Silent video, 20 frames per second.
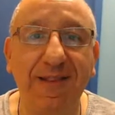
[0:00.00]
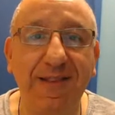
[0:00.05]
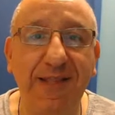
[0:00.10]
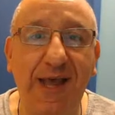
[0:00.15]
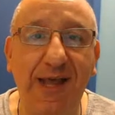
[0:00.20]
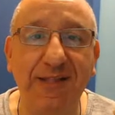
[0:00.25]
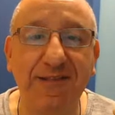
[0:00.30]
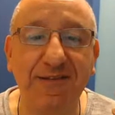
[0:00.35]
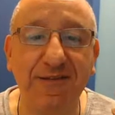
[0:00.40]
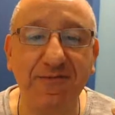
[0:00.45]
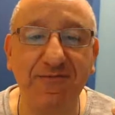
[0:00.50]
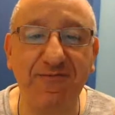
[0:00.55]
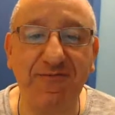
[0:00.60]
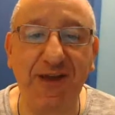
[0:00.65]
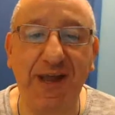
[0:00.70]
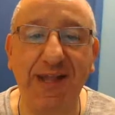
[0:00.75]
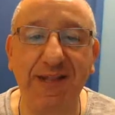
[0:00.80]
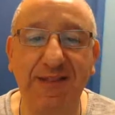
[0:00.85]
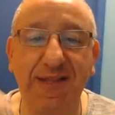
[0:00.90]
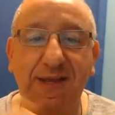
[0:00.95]
That's
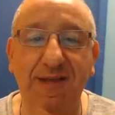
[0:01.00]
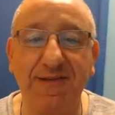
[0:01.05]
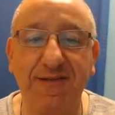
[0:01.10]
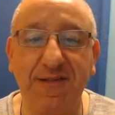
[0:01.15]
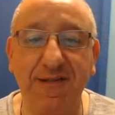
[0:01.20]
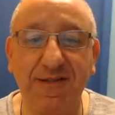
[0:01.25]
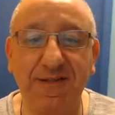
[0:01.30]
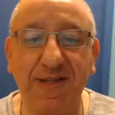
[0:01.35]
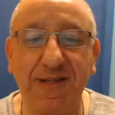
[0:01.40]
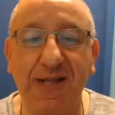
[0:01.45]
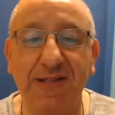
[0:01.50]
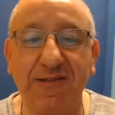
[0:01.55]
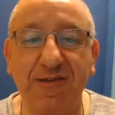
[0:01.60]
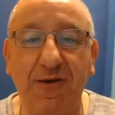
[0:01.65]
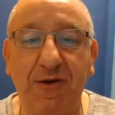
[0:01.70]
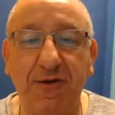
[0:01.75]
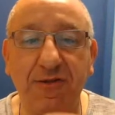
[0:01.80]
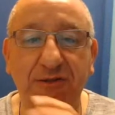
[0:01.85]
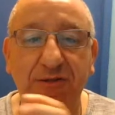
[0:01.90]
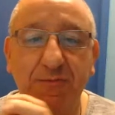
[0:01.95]
fantastic. That's
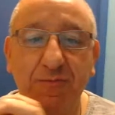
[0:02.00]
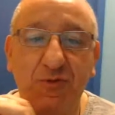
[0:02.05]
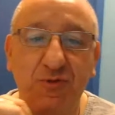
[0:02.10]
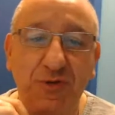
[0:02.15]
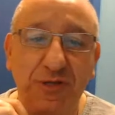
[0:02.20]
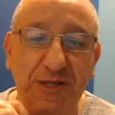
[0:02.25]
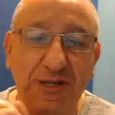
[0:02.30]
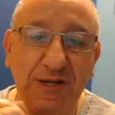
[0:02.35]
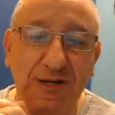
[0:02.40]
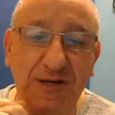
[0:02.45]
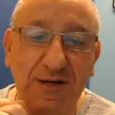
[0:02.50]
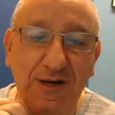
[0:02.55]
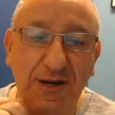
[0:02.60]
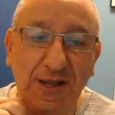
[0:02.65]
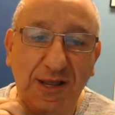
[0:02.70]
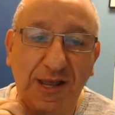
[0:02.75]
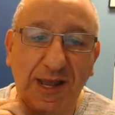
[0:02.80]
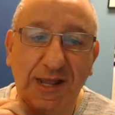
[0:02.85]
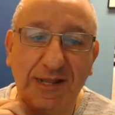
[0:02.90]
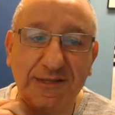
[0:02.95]
awesome to hear
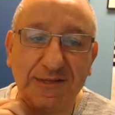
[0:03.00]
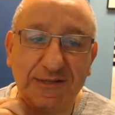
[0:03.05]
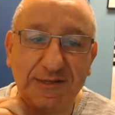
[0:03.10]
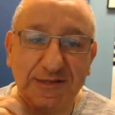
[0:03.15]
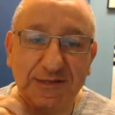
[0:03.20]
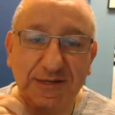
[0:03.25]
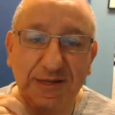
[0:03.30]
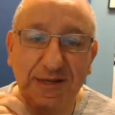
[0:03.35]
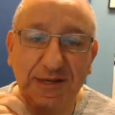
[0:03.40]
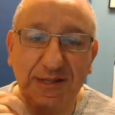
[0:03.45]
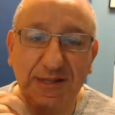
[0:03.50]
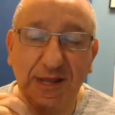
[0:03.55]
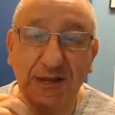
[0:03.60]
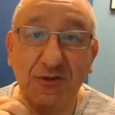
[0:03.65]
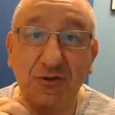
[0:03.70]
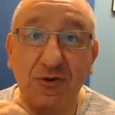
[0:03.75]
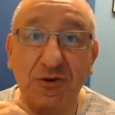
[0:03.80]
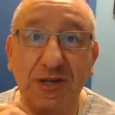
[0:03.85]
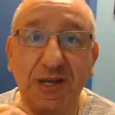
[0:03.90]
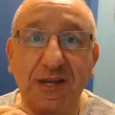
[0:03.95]
and see
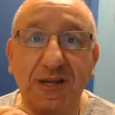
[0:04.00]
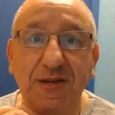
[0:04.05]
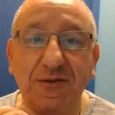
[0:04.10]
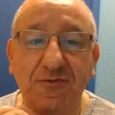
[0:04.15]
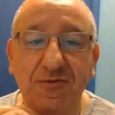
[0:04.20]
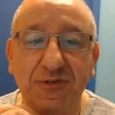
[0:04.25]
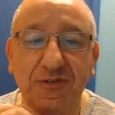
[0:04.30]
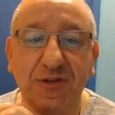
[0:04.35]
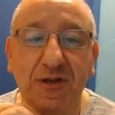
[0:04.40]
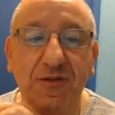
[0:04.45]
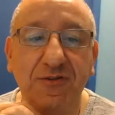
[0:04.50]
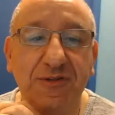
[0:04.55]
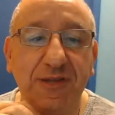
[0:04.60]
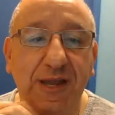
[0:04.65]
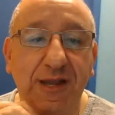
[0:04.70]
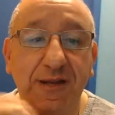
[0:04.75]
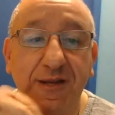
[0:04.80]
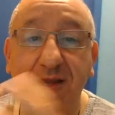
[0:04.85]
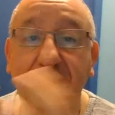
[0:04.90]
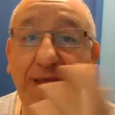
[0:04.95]
that you're getting results.
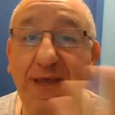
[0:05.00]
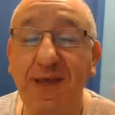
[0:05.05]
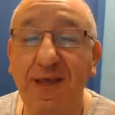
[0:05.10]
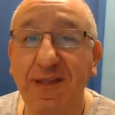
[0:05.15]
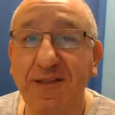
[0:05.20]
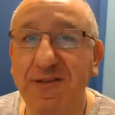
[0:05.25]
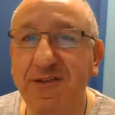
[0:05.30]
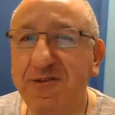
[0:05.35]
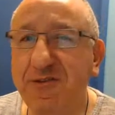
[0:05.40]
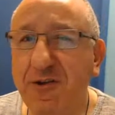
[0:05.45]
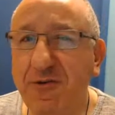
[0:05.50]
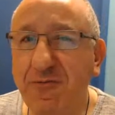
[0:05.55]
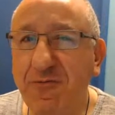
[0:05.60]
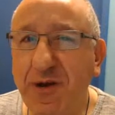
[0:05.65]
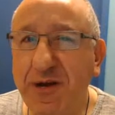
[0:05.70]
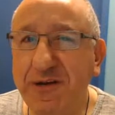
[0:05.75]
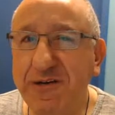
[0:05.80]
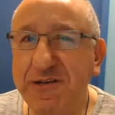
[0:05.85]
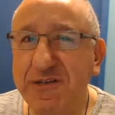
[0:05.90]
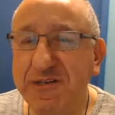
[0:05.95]
And these are
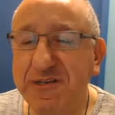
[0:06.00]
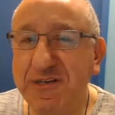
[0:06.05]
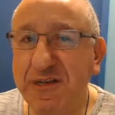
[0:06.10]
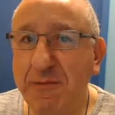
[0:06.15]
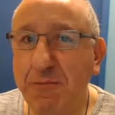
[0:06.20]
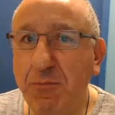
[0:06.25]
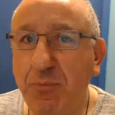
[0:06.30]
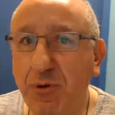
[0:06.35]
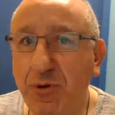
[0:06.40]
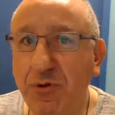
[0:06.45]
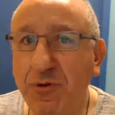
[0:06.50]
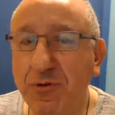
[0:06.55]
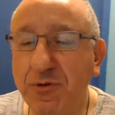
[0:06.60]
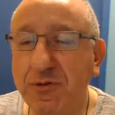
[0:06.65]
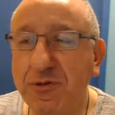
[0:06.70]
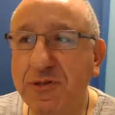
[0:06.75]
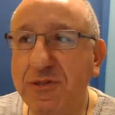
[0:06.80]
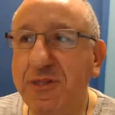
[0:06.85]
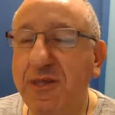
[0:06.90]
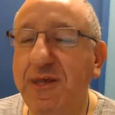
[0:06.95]
very
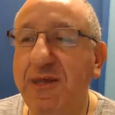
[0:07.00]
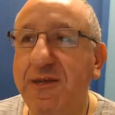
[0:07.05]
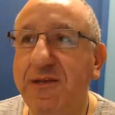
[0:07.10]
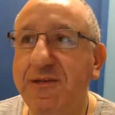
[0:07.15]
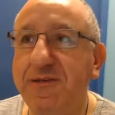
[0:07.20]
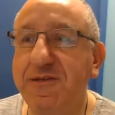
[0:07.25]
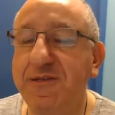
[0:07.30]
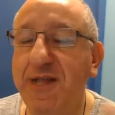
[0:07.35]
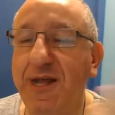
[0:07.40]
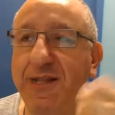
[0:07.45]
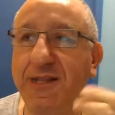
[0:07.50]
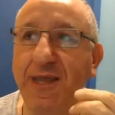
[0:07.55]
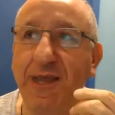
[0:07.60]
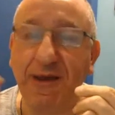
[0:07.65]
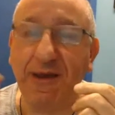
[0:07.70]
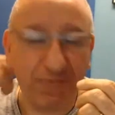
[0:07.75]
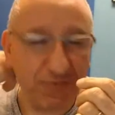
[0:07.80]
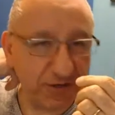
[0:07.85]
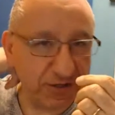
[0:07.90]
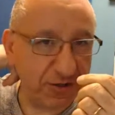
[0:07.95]
simple things that
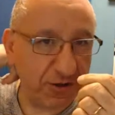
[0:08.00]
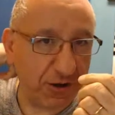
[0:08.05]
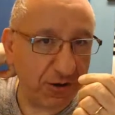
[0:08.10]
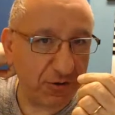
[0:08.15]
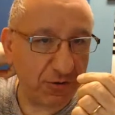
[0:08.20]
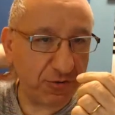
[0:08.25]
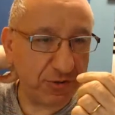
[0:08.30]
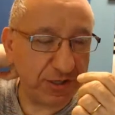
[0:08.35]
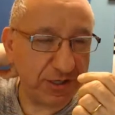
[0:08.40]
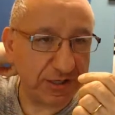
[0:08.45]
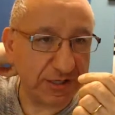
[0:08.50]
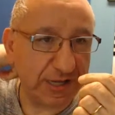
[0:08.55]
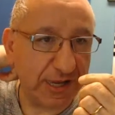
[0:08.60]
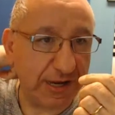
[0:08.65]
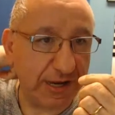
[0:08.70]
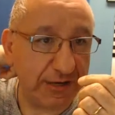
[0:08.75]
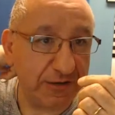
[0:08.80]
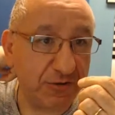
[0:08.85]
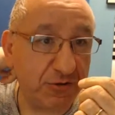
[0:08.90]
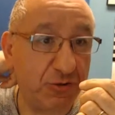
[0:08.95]
every dog owner
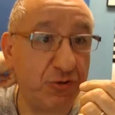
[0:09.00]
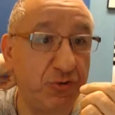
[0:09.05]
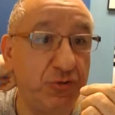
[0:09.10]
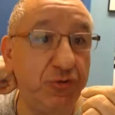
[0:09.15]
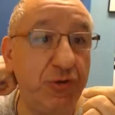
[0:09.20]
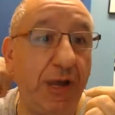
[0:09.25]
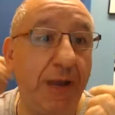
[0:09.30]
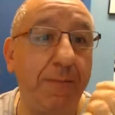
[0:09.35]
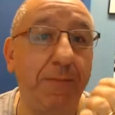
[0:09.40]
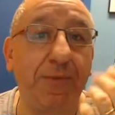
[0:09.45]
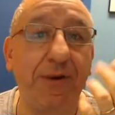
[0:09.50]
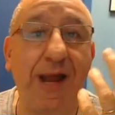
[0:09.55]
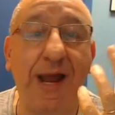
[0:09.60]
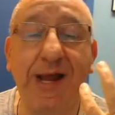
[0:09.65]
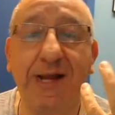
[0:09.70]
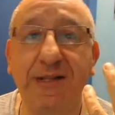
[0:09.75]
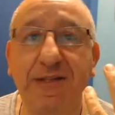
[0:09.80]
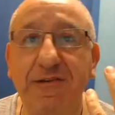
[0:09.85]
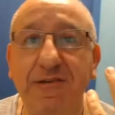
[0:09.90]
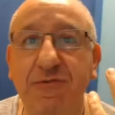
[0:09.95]
can do and
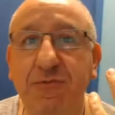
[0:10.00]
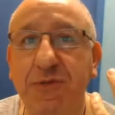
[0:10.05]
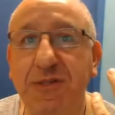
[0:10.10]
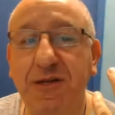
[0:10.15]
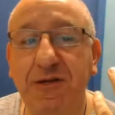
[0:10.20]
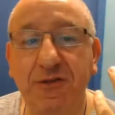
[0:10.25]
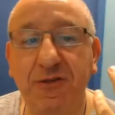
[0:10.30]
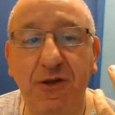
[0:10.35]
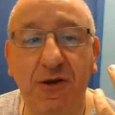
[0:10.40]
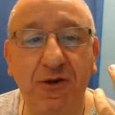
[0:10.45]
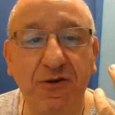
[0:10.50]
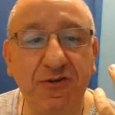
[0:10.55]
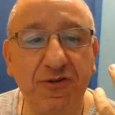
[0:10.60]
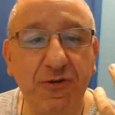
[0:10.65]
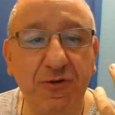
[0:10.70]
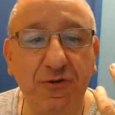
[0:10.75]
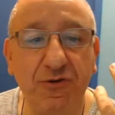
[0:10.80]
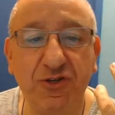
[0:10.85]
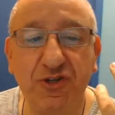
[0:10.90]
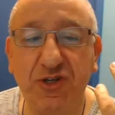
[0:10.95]
practice with their dogs.
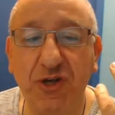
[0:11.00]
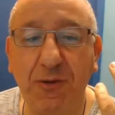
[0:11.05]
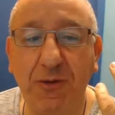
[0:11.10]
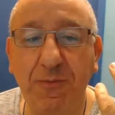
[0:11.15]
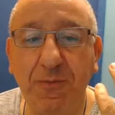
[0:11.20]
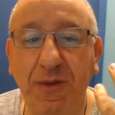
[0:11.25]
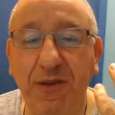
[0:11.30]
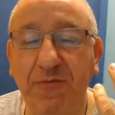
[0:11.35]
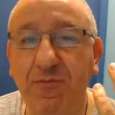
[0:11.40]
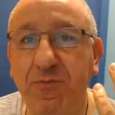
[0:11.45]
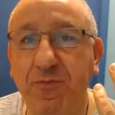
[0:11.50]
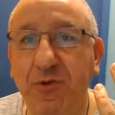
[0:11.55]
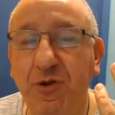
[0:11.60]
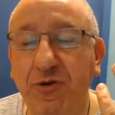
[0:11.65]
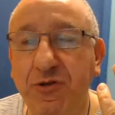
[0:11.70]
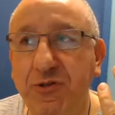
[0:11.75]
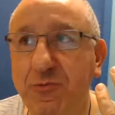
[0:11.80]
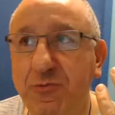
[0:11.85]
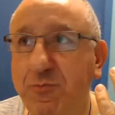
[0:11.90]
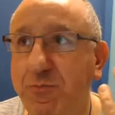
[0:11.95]
You know, jump if
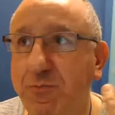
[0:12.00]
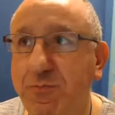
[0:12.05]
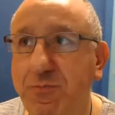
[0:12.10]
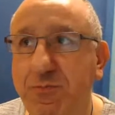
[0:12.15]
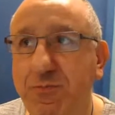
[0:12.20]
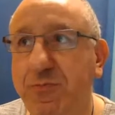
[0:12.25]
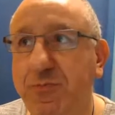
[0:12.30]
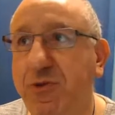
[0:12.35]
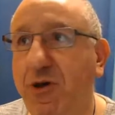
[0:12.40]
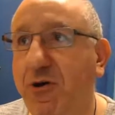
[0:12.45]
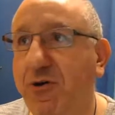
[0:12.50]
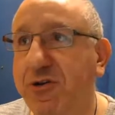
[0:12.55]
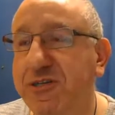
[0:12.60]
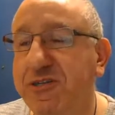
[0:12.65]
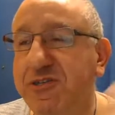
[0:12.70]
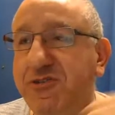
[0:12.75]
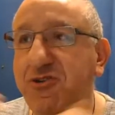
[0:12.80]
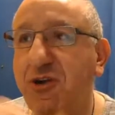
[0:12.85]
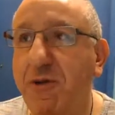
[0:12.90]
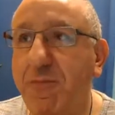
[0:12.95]
your dog
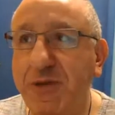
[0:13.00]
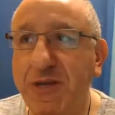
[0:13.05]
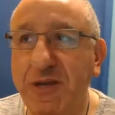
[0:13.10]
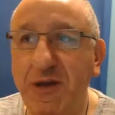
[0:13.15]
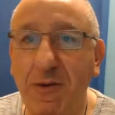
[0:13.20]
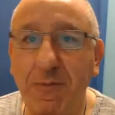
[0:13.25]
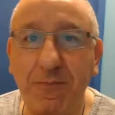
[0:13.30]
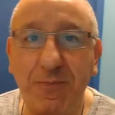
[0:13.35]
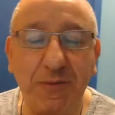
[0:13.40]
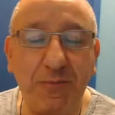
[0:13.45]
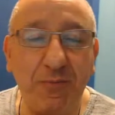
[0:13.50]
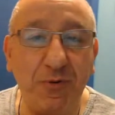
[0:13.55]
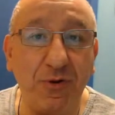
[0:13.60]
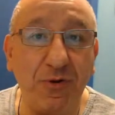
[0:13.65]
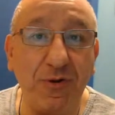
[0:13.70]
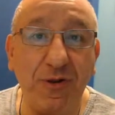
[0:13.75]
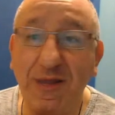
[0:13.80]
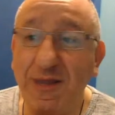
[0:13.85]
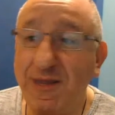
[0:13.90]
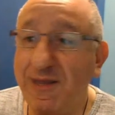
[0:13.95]
is jumping on
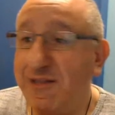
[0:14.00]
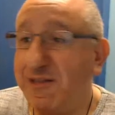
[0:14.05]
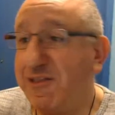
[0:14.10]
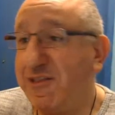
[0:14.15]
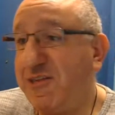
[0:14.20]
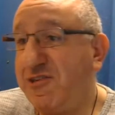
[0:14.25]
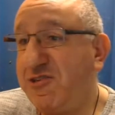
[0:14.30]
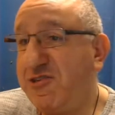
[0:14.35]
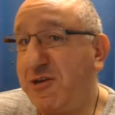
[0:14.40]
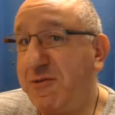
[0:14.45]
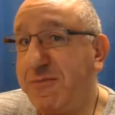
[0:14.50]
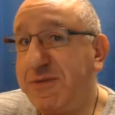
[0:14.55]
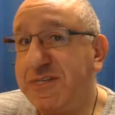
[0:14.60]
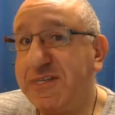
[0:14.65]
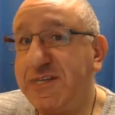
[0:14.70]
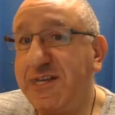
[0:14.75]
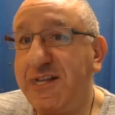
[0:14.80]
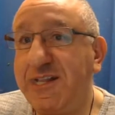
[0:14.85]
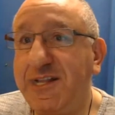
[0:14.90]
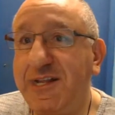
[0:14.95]
people, teach them
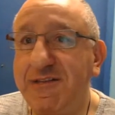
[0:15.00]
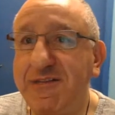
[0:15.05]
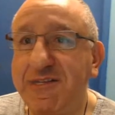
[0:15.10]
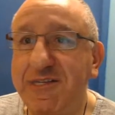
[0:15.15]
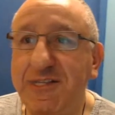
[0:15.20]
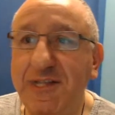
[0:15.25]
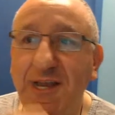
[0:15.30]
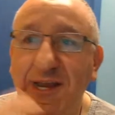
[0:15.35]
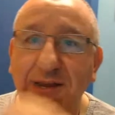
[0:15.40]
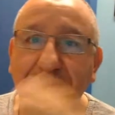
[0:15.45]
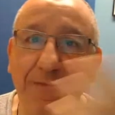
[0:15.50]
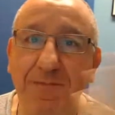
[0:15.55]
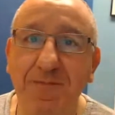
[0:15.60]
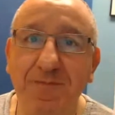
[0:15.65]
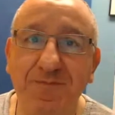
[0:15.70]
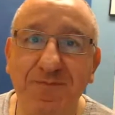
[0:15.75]
sit and stay.